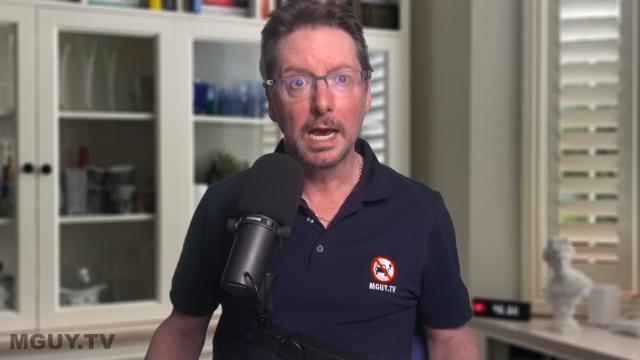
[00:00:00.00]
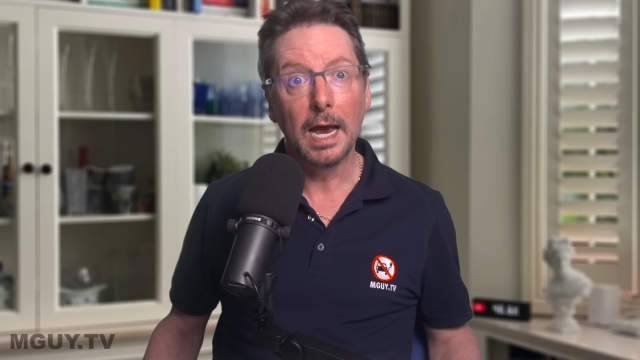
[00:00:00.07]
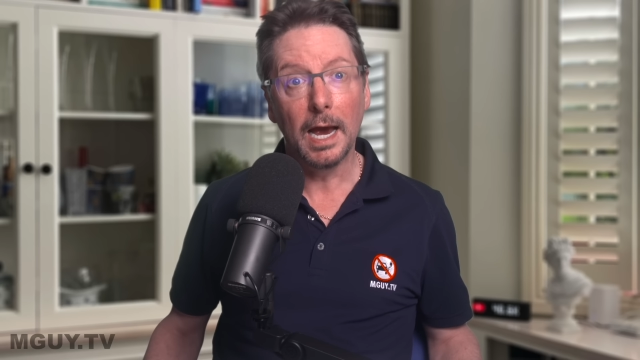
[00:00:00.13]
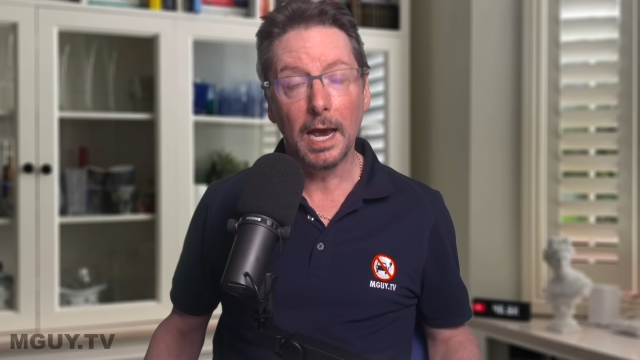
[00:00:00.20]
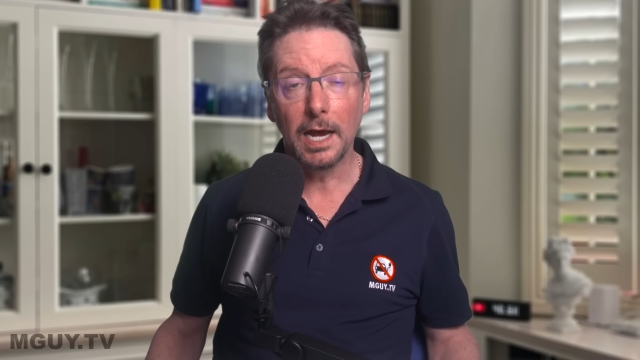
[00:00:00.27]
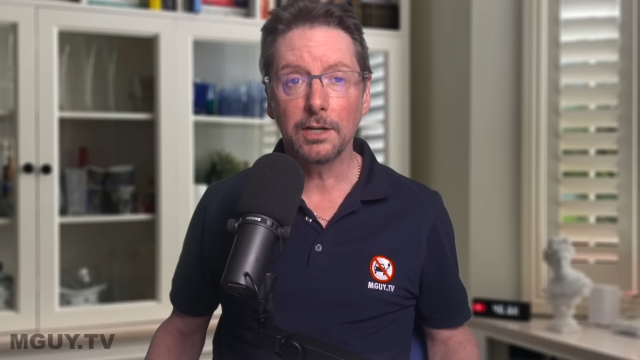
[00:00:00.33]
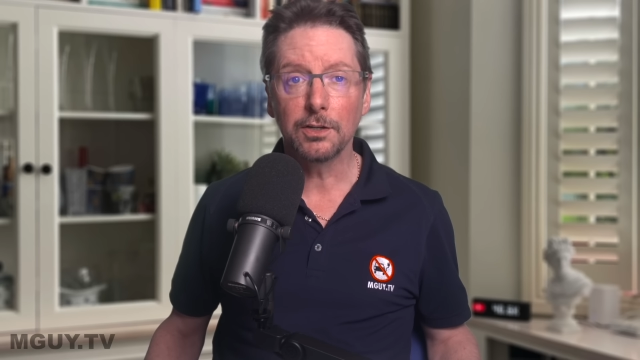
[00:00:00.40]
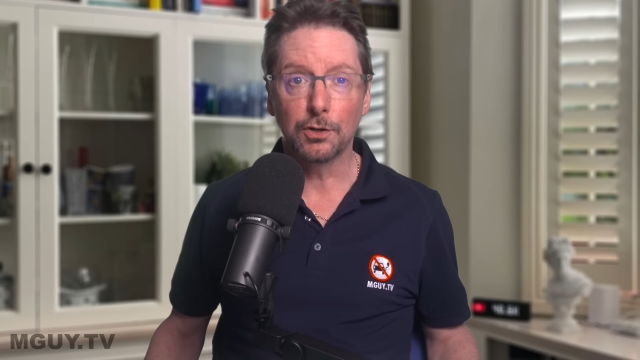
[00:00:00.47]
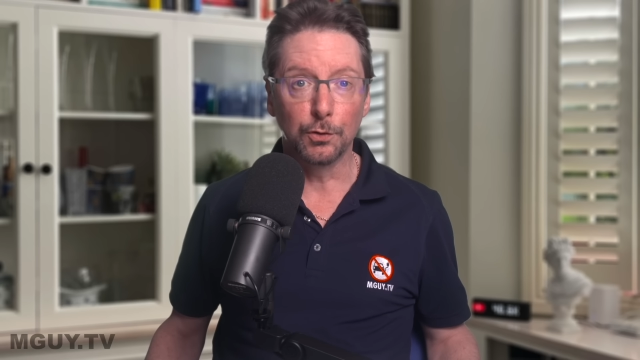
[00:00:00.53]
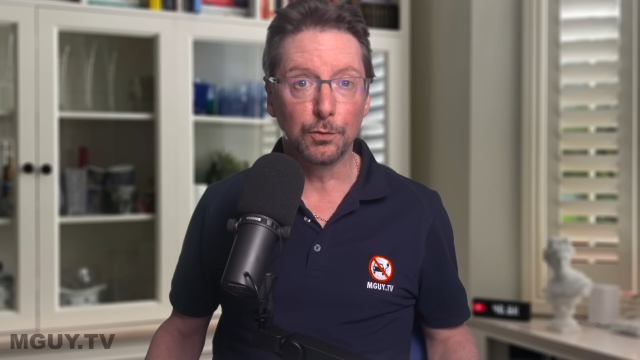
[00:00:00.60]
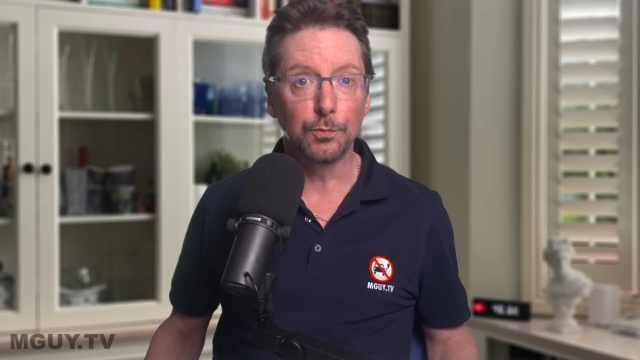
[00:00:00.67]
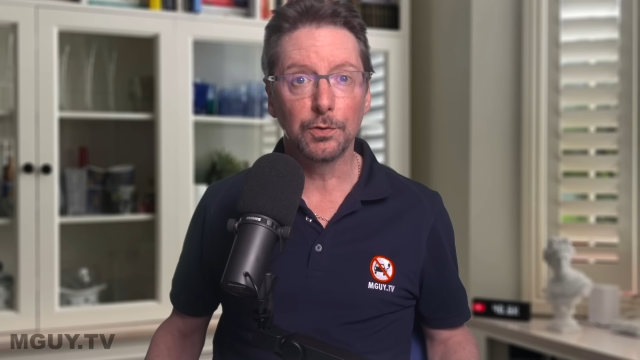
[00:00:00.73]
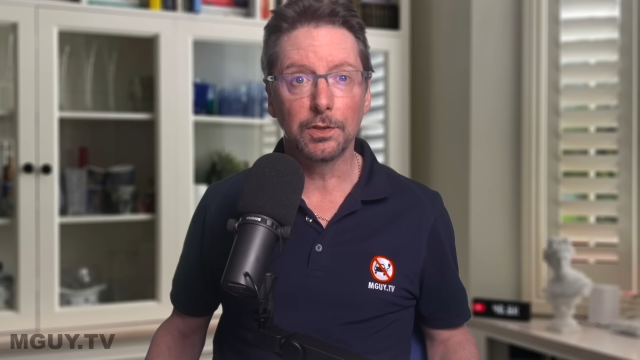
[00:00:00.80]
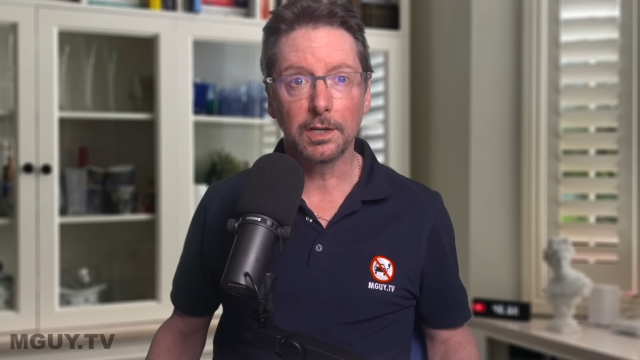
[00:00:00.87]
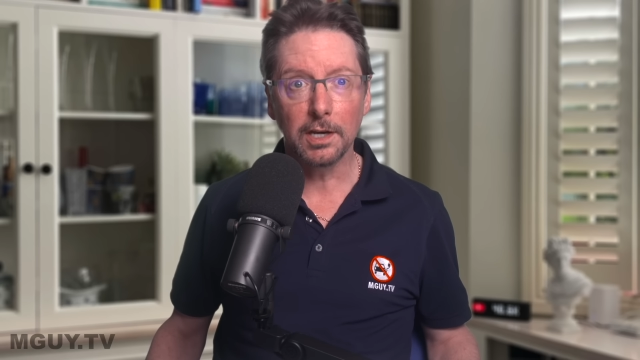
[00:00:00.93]
and good
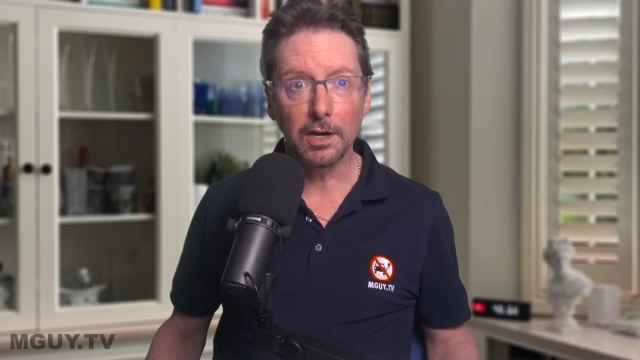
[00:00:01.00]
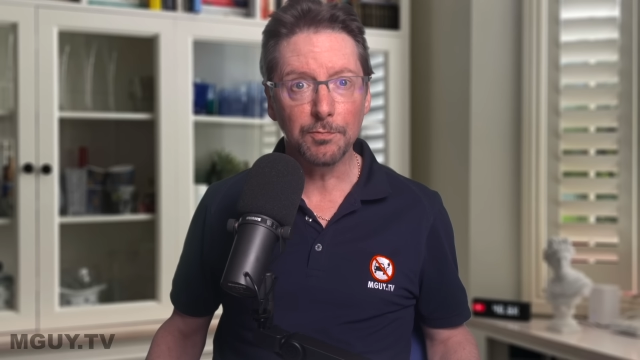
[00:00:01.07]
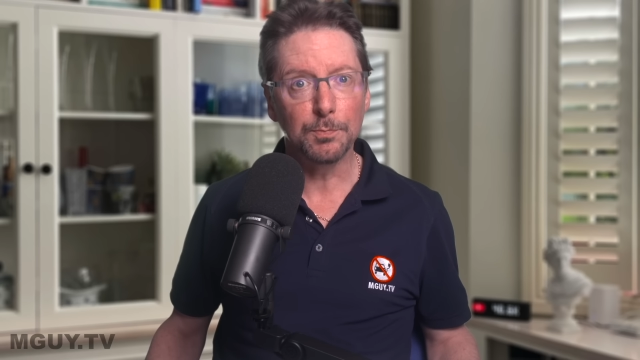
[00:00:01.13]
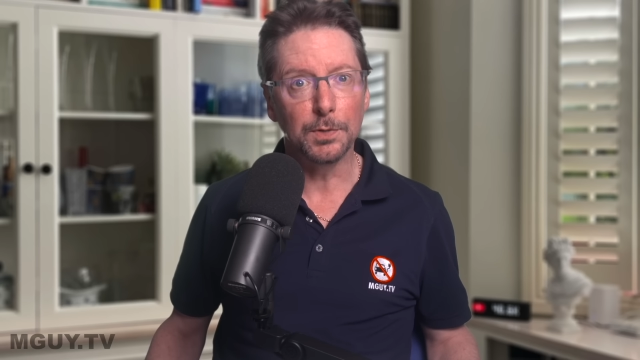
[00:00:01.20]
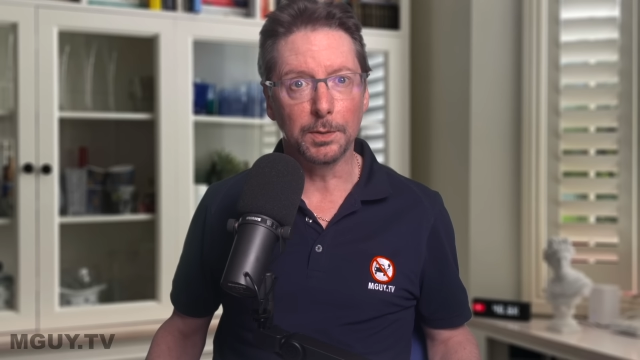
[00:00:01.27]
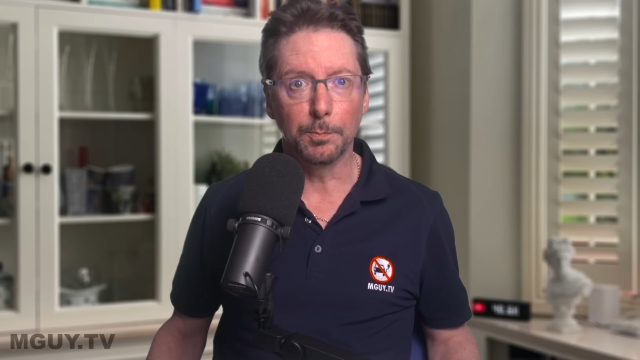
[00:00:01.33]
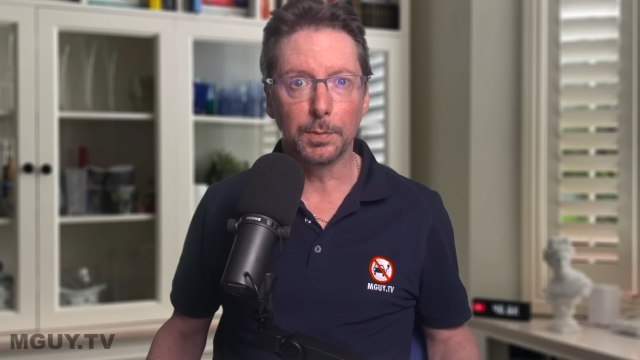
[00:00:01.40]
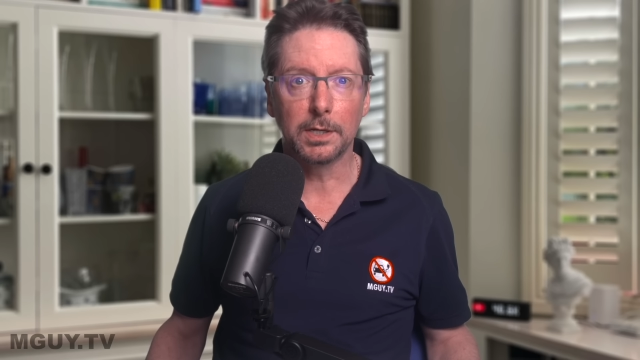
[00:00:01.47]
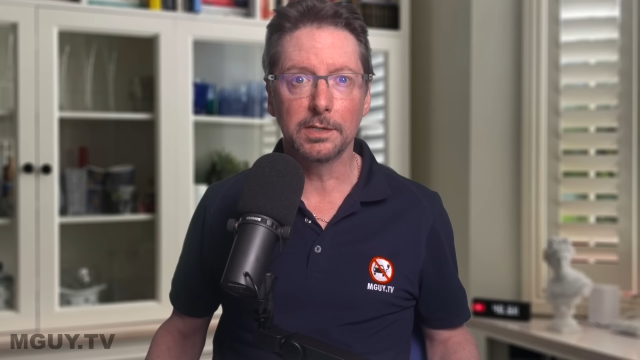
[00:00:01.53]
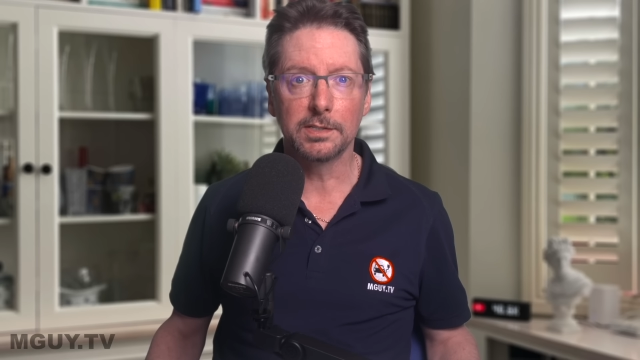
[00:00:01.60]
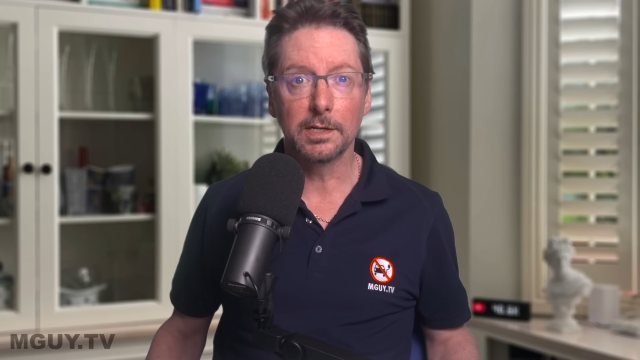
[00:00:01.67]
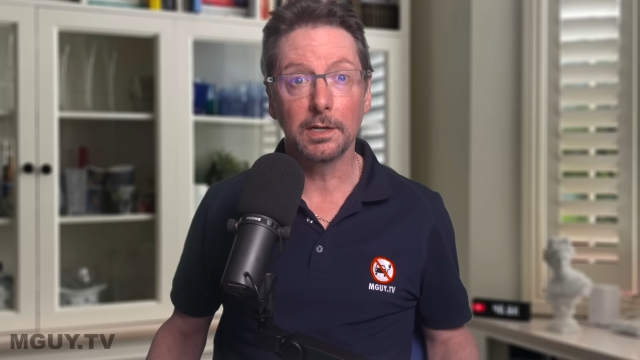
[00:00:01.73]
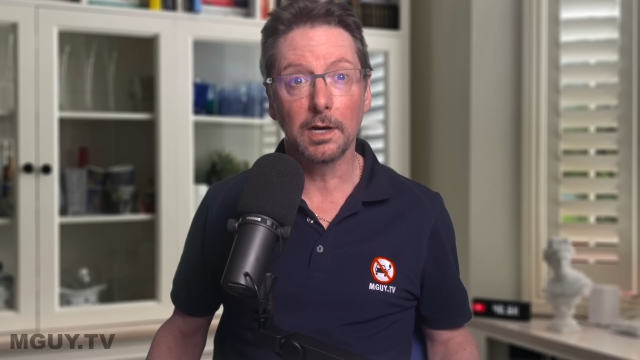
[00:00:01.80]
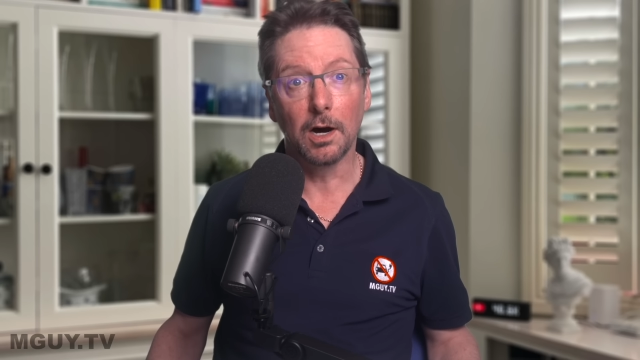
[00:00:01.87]
for the government because it